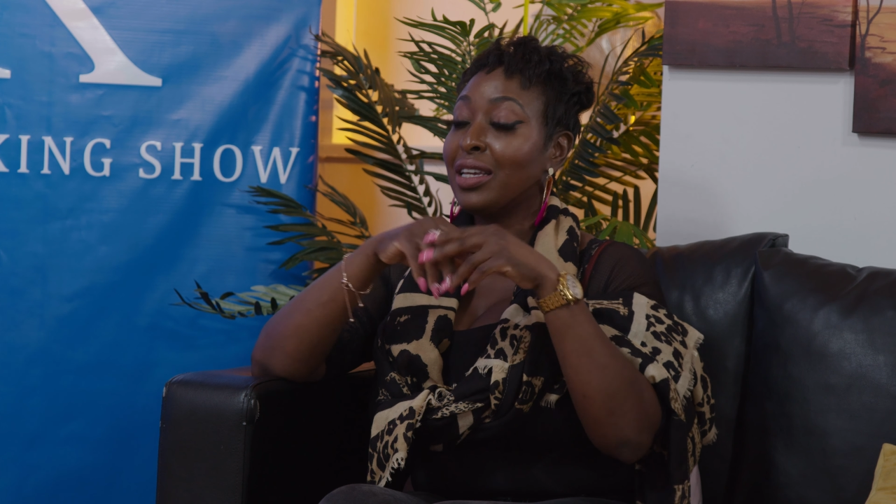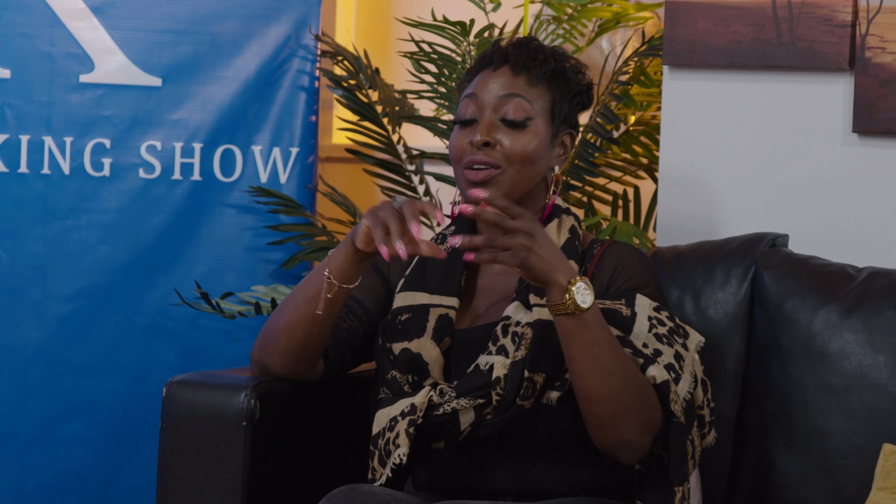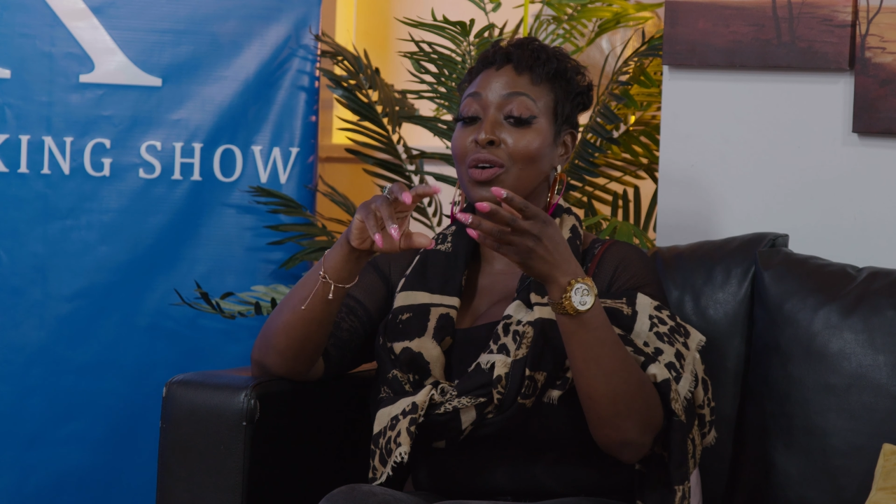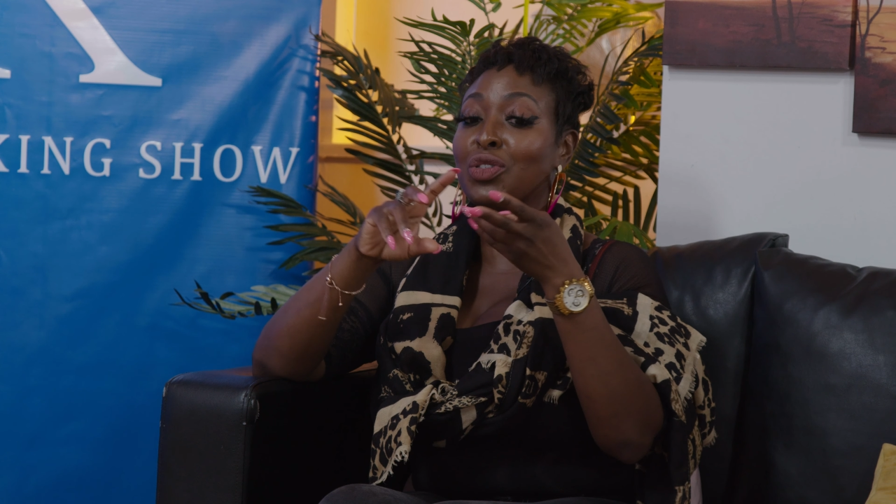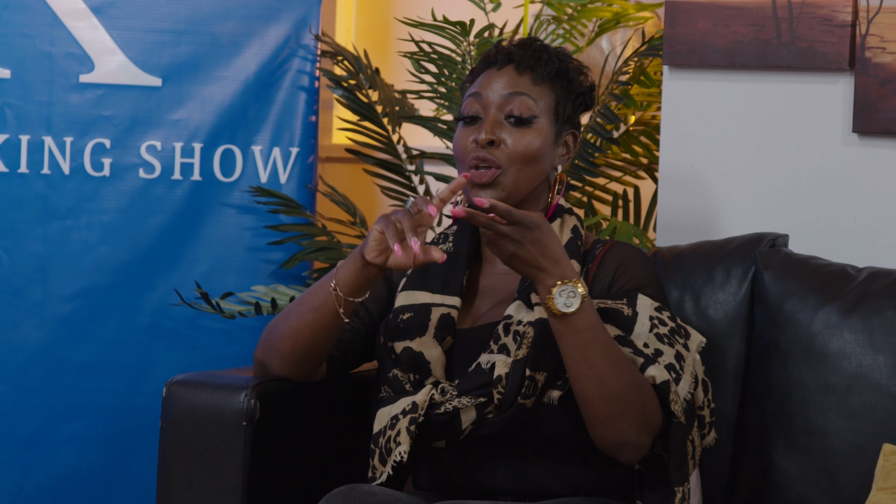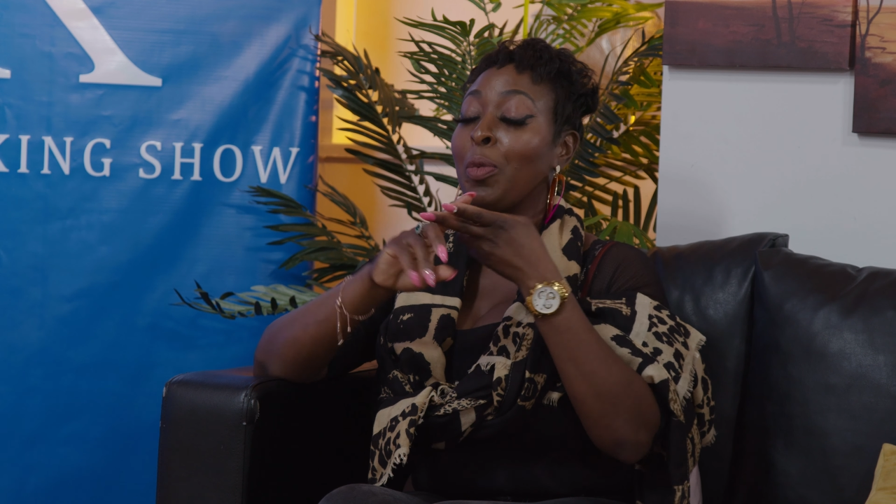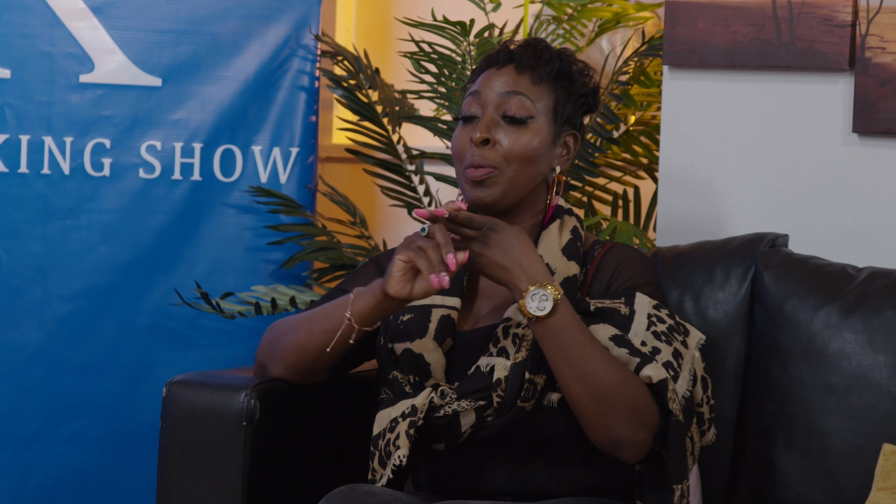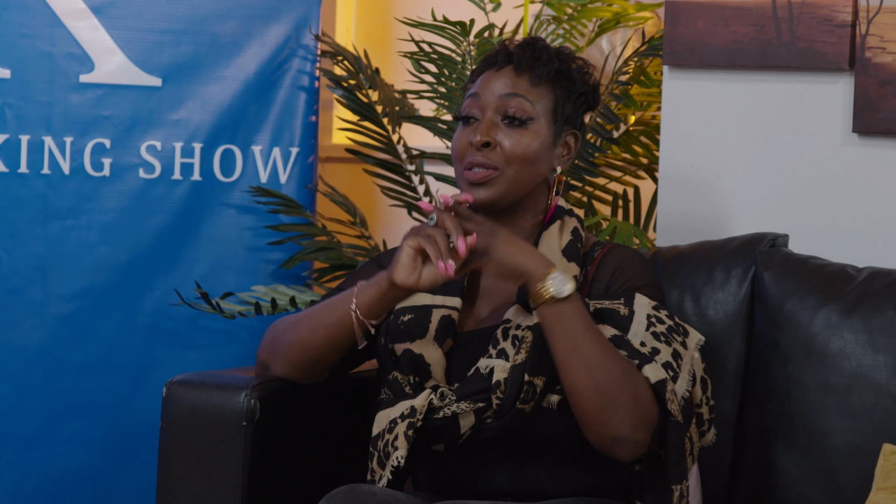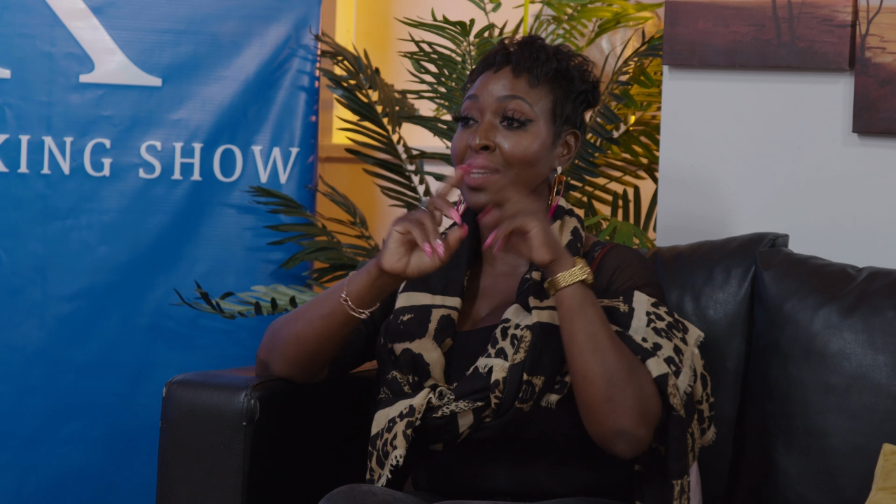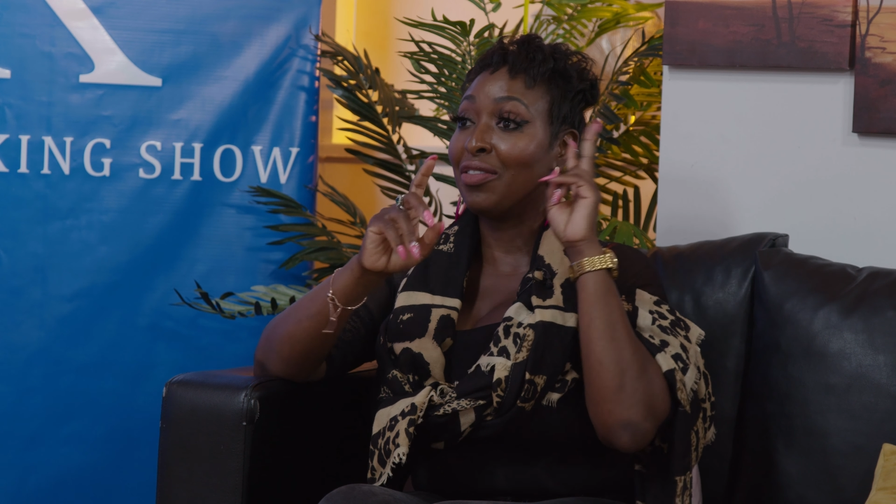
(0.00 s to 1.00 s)
It got 2
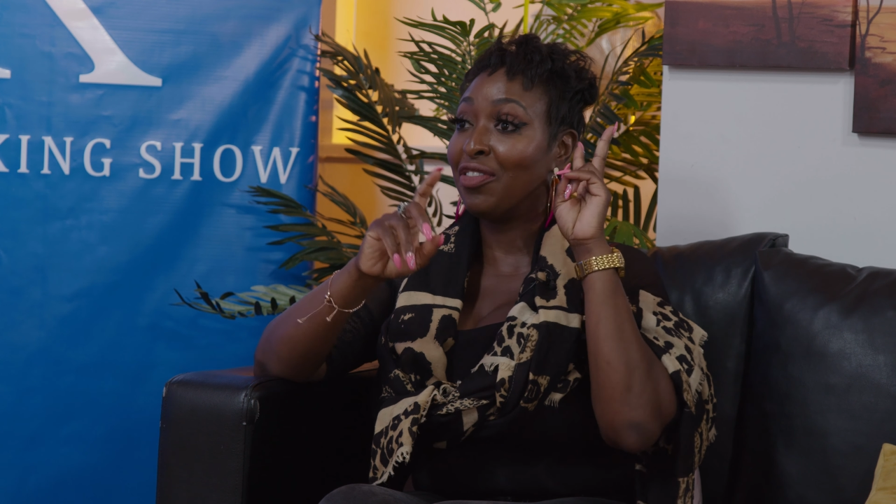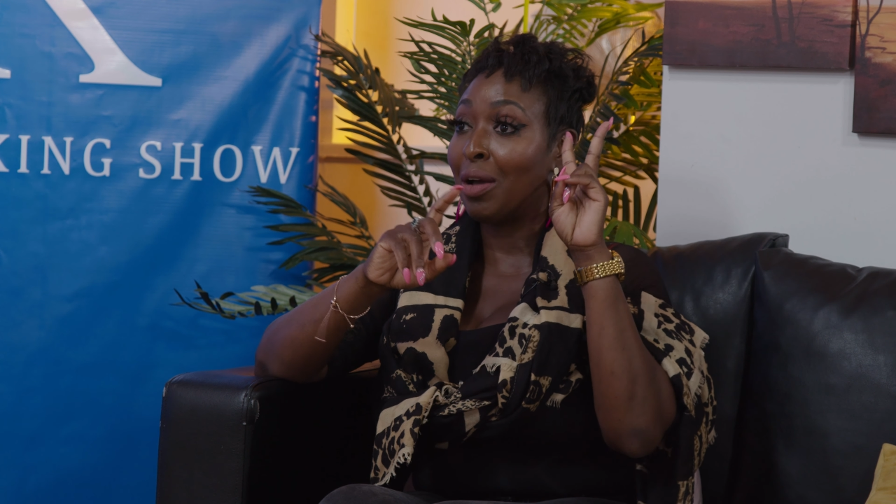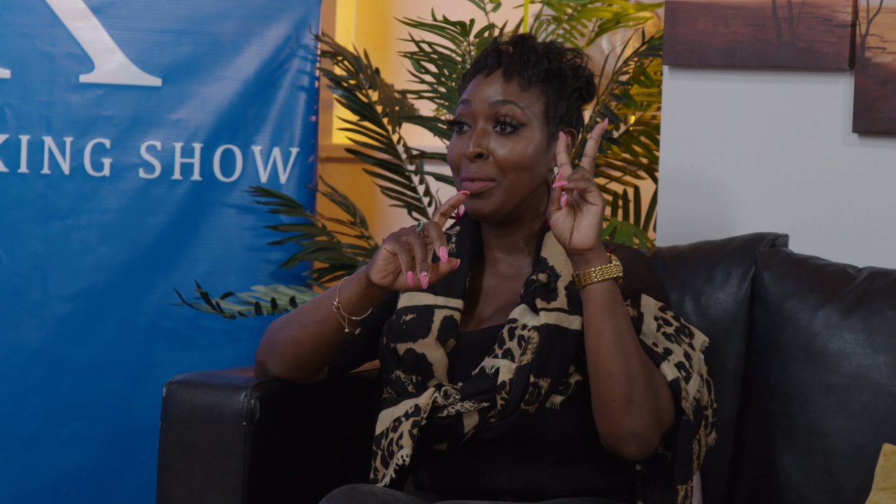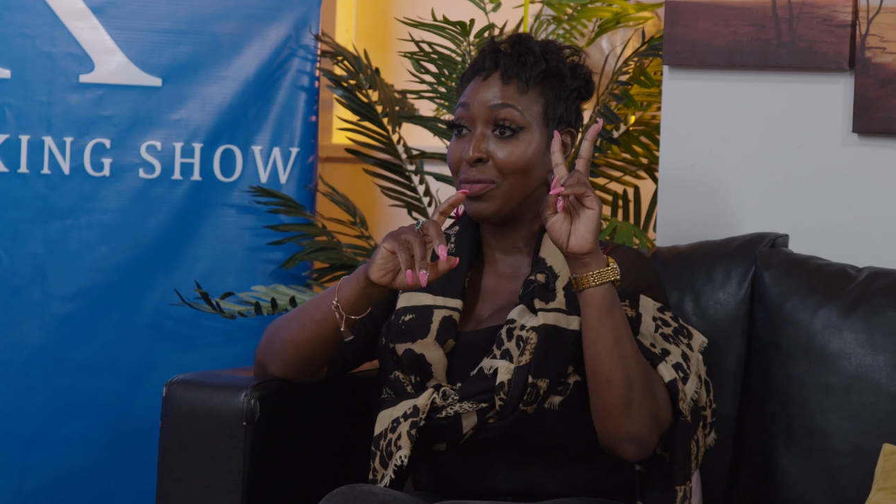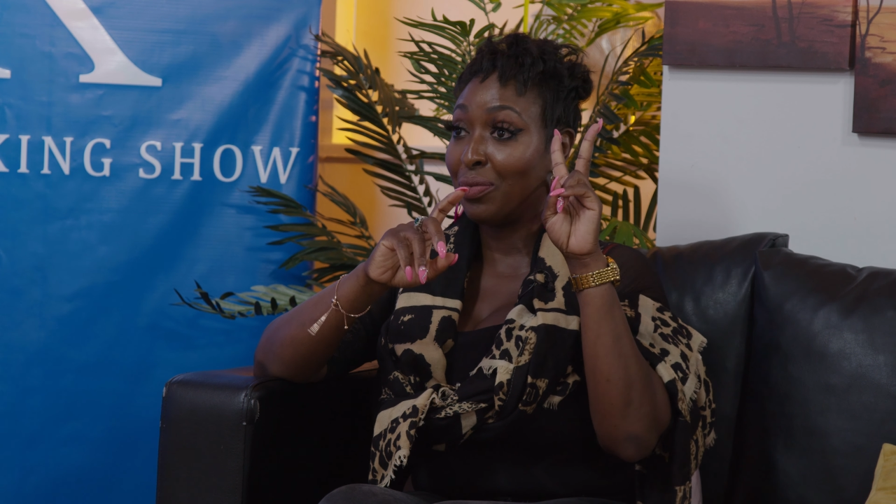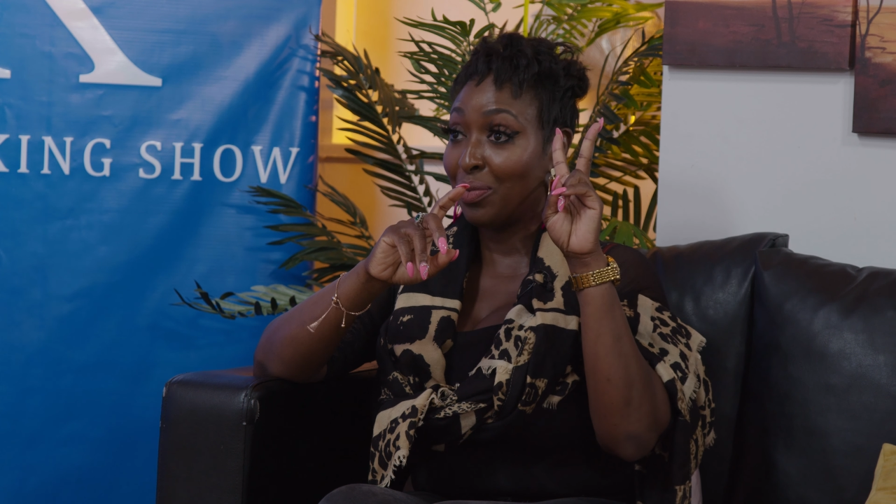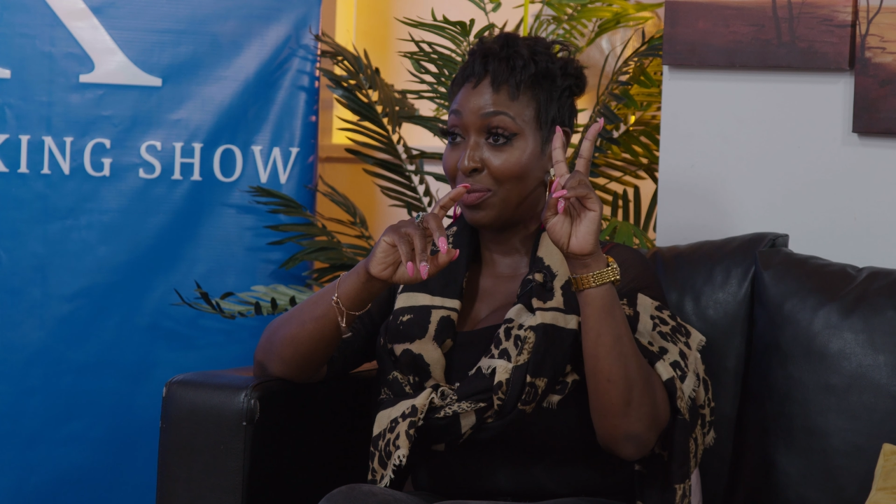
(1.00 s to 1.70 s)
people to confirm it